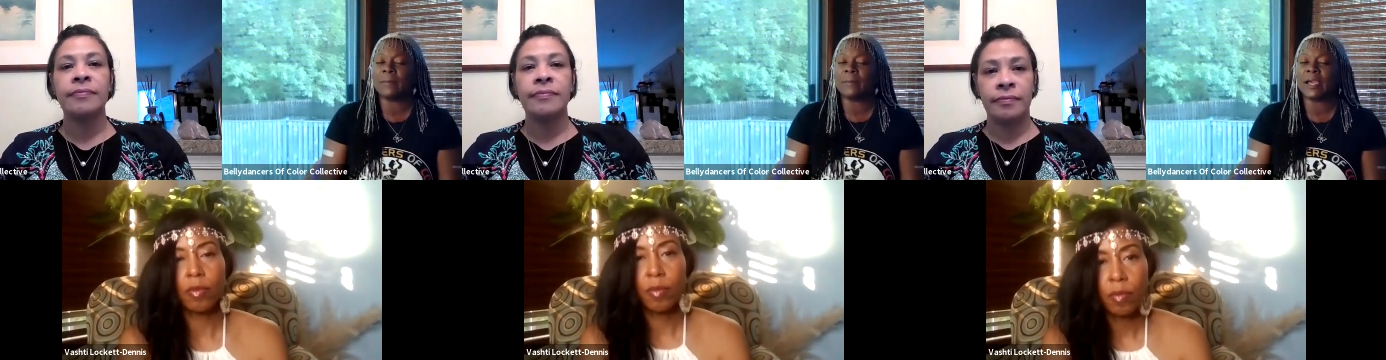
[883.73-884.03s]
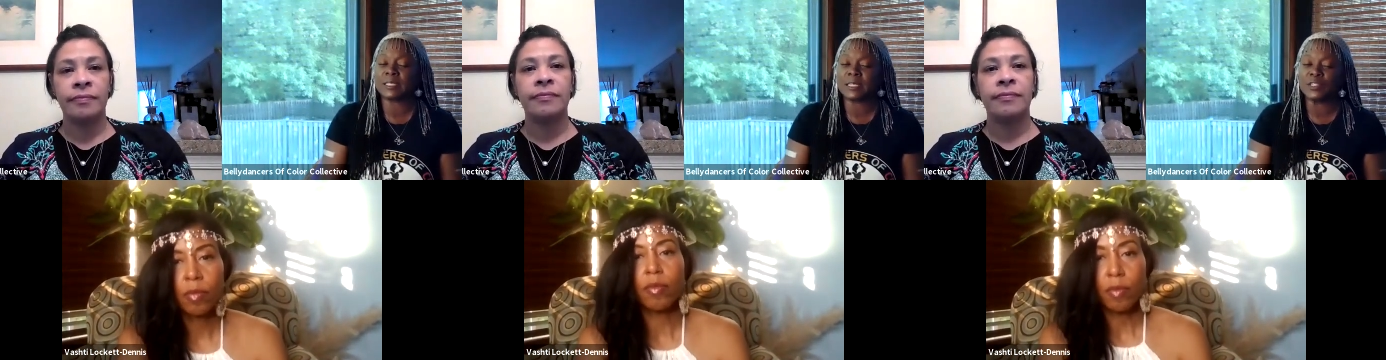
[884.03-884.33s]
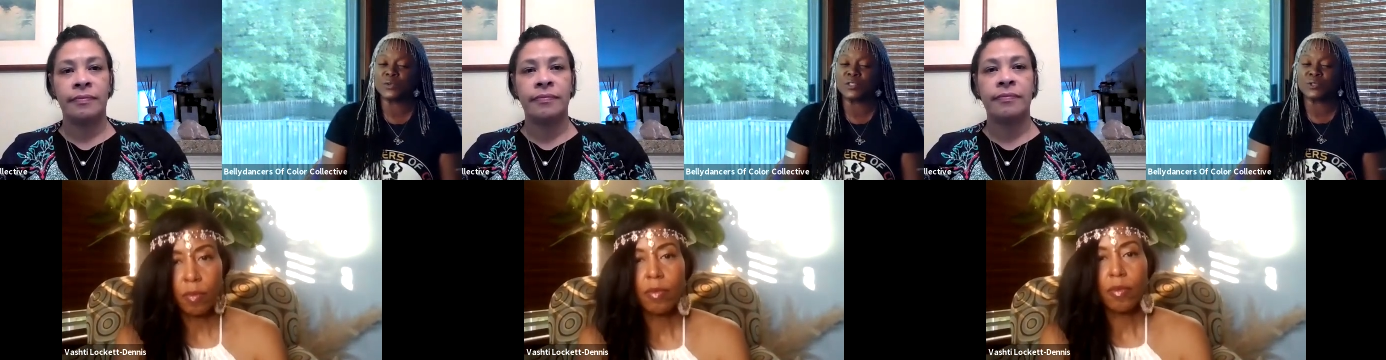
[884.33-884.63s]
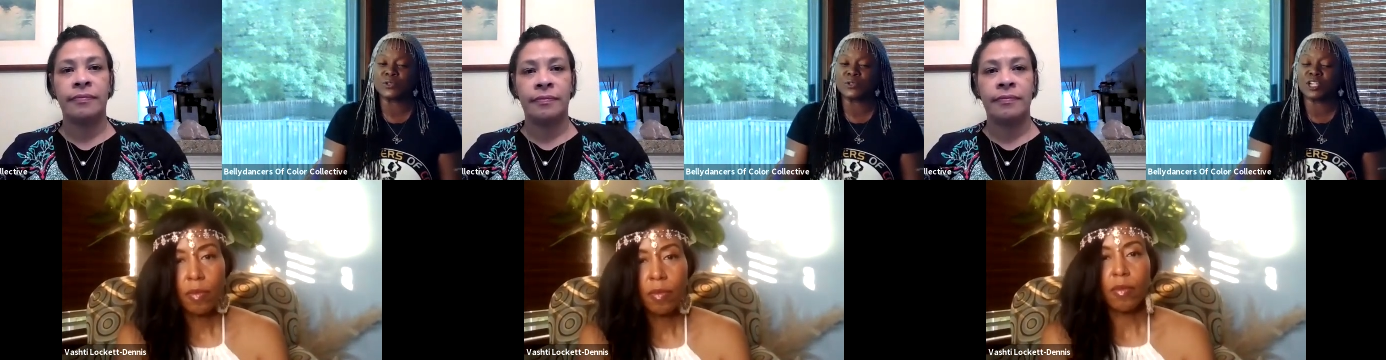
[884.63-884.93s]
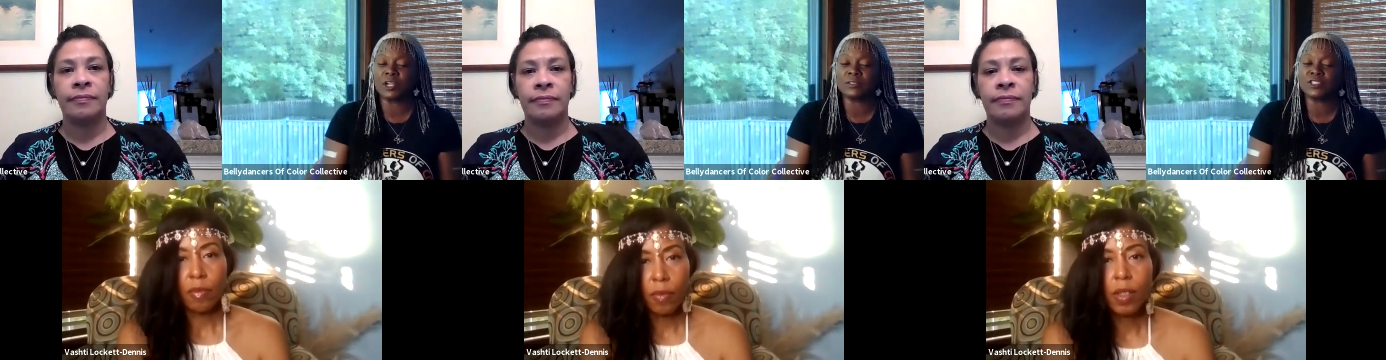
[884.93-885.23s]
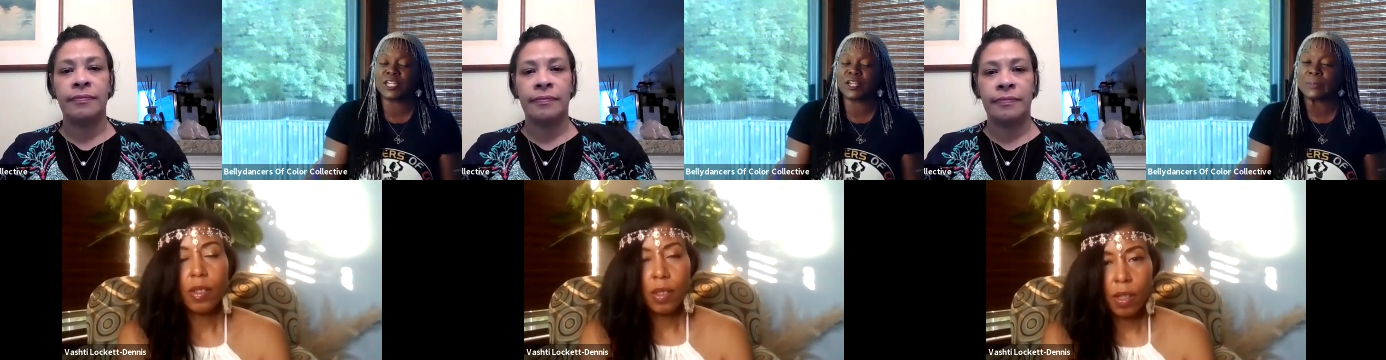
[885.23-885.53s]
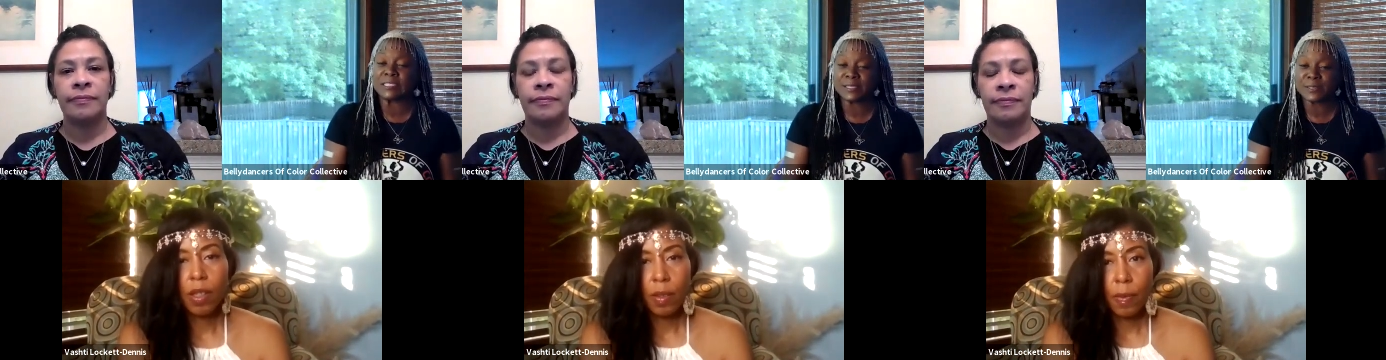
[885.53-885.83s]
Speaker 1: come back to the things we do. So share,
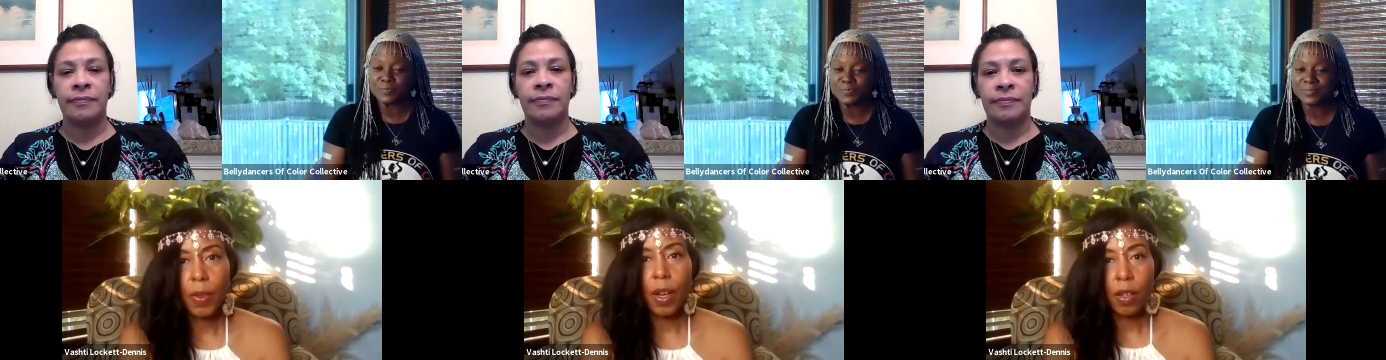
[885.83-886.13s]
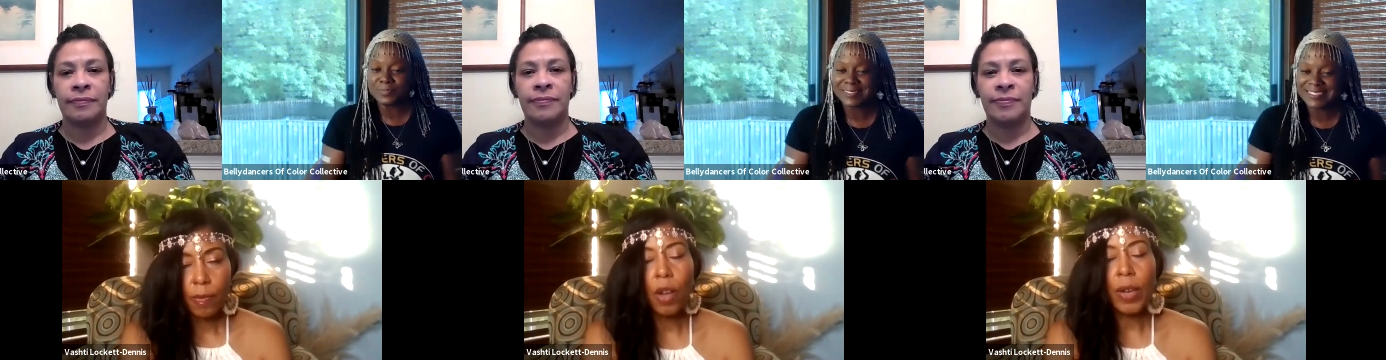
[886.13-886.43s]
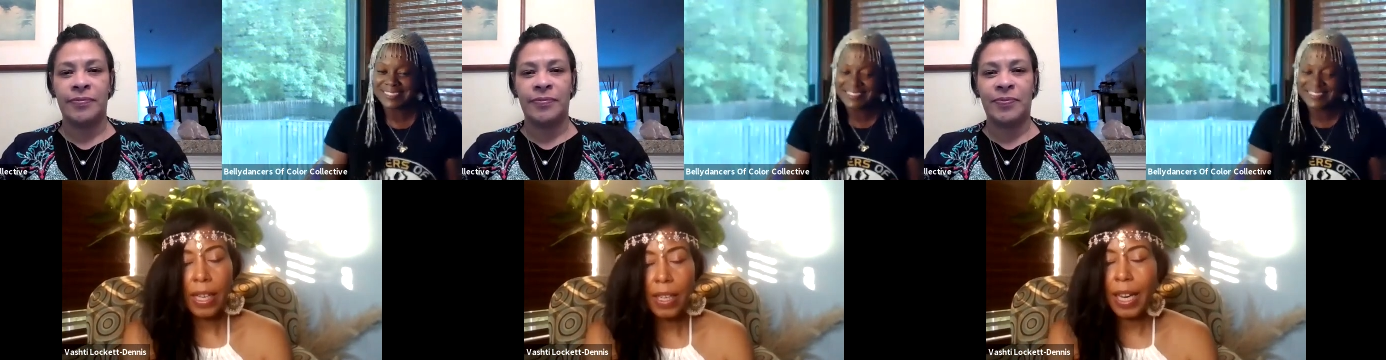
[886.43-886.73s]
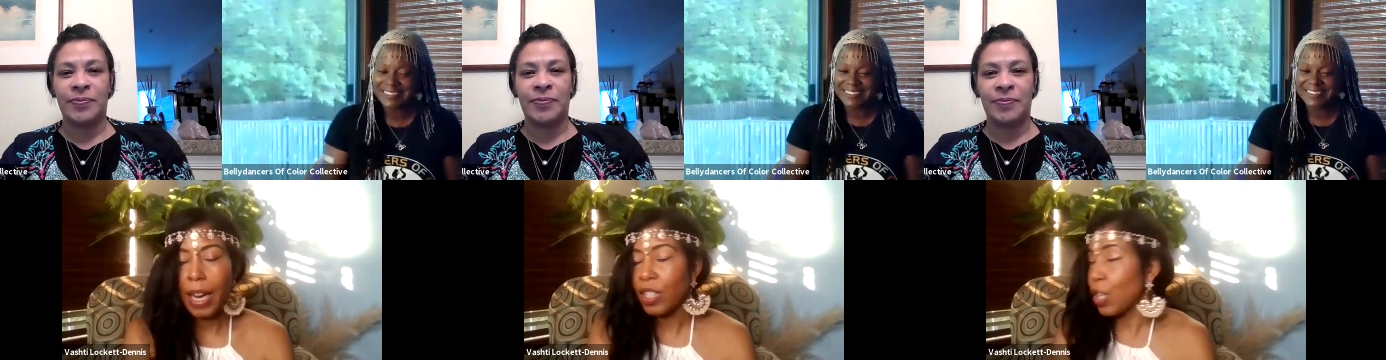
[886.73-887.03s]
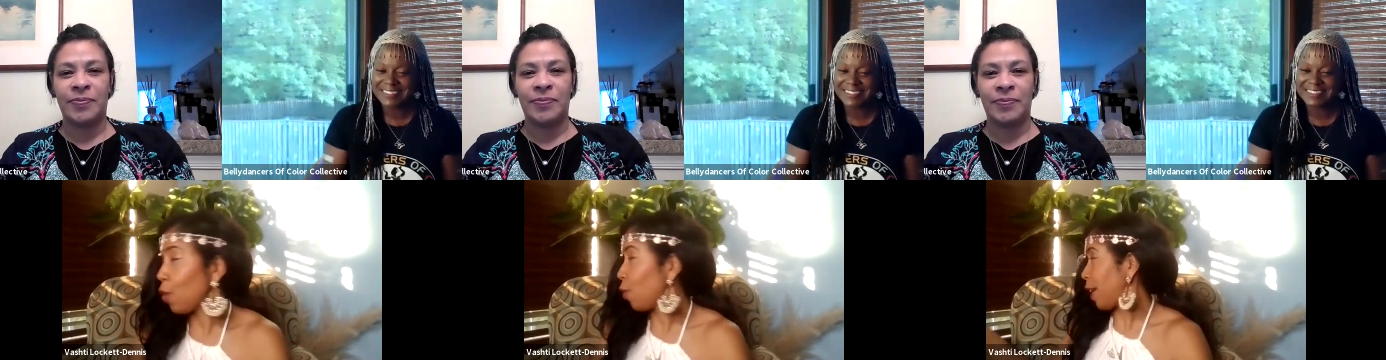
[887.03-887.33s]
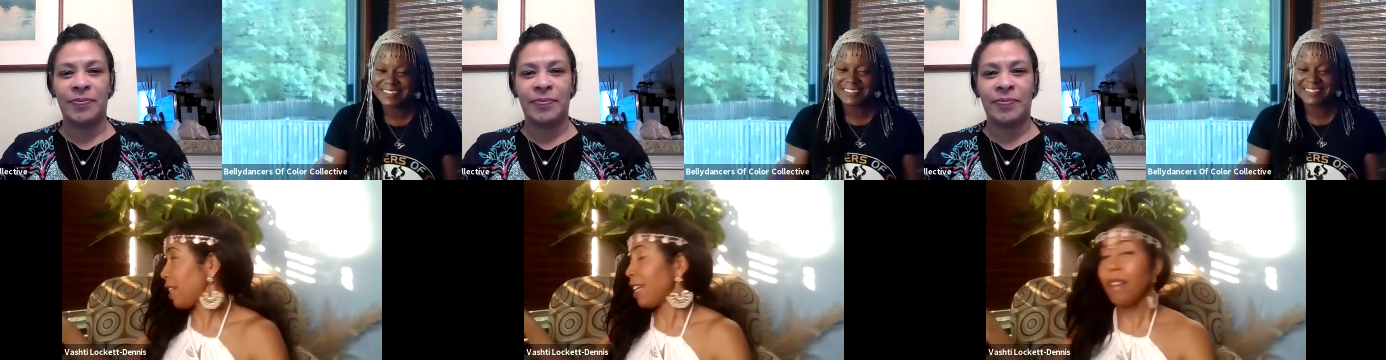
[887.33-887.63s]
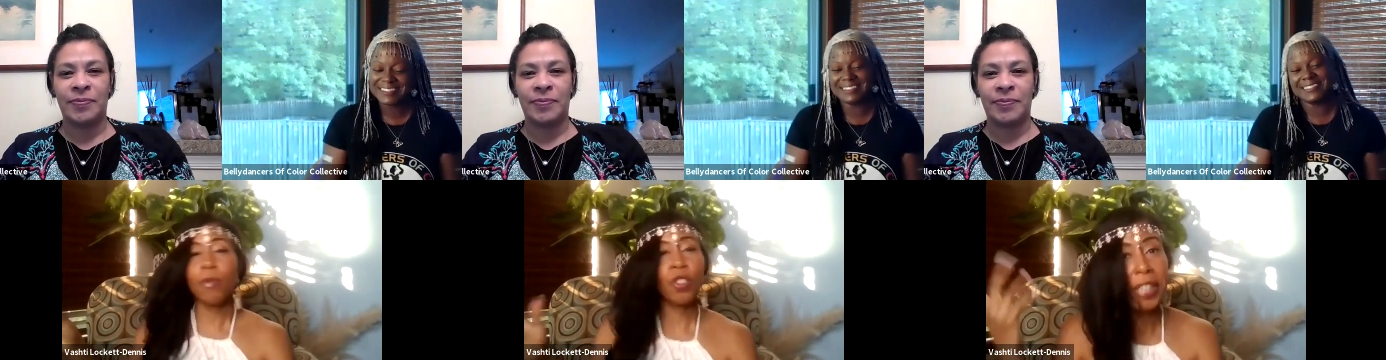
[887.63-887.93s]
share, please.
Speaker 2: Okay, yeah. So
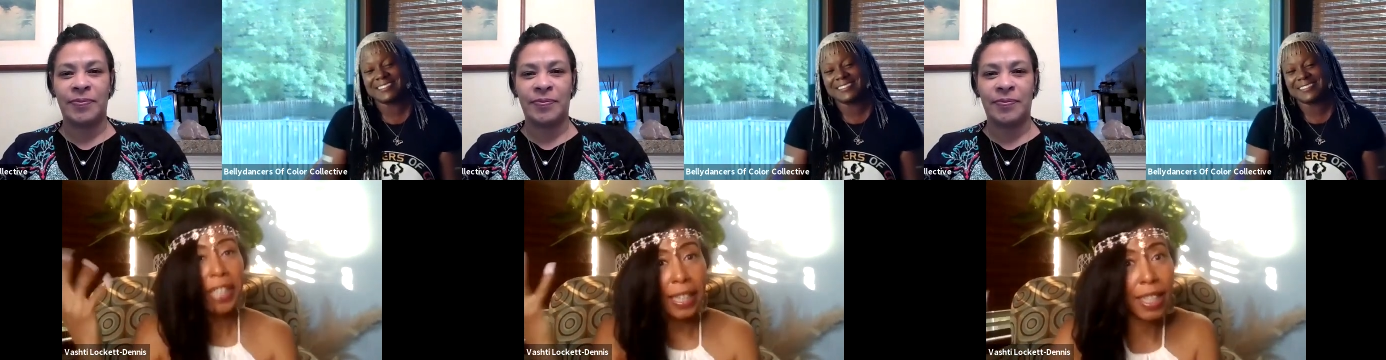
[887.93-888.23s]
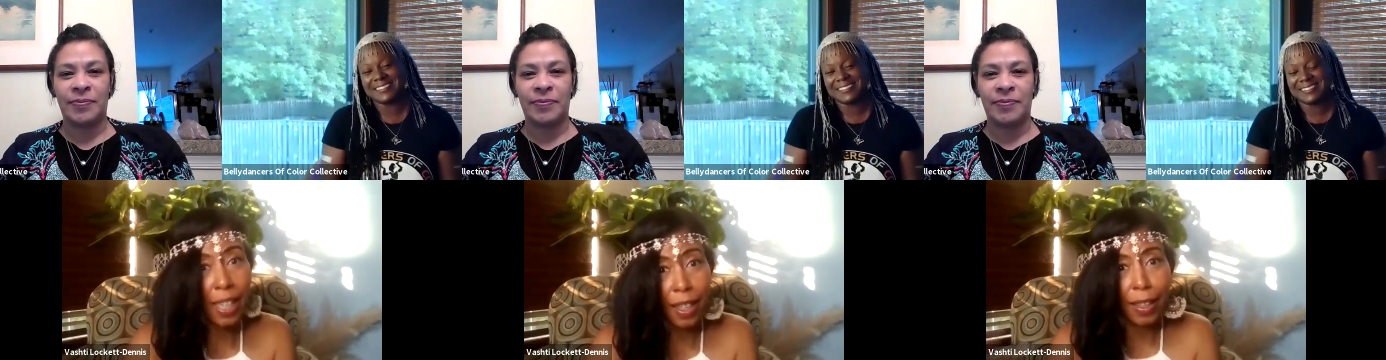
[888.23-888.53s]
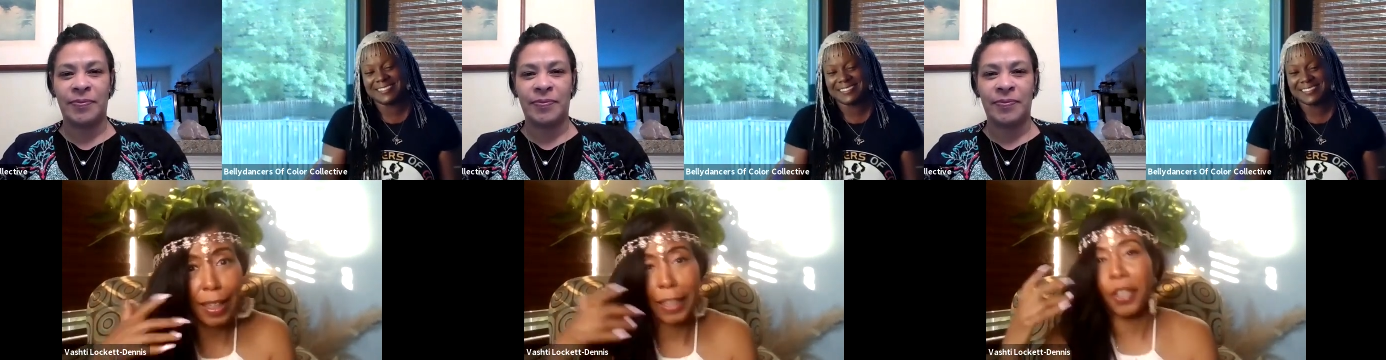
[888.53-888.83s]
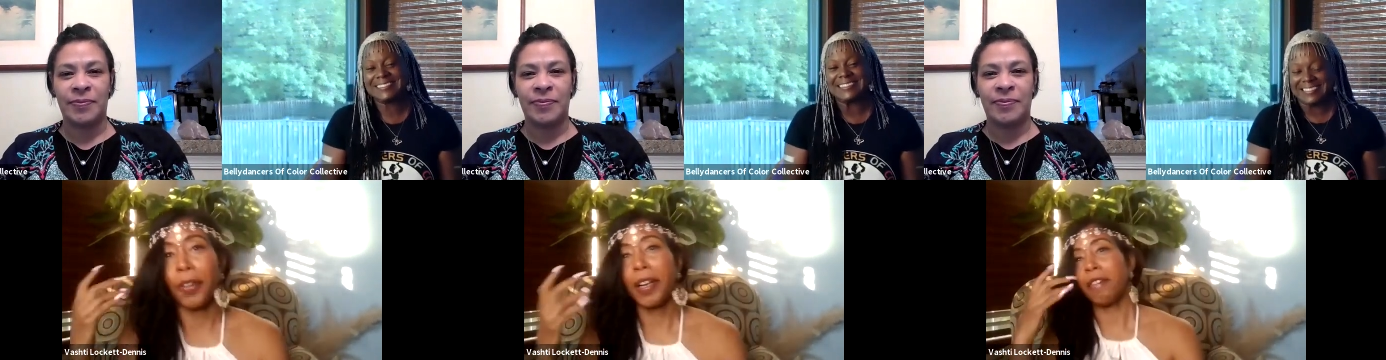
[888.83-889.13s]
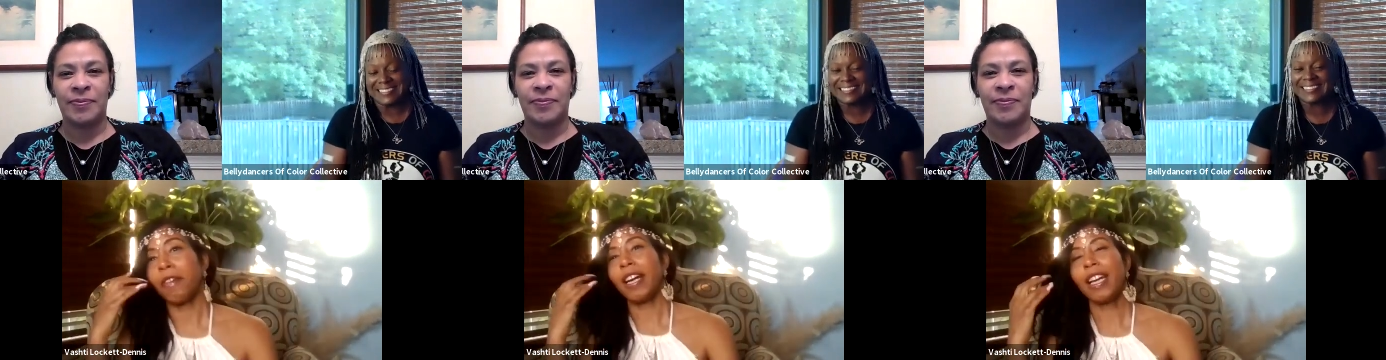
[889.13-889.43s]
right now I'm drinking tea that I curate,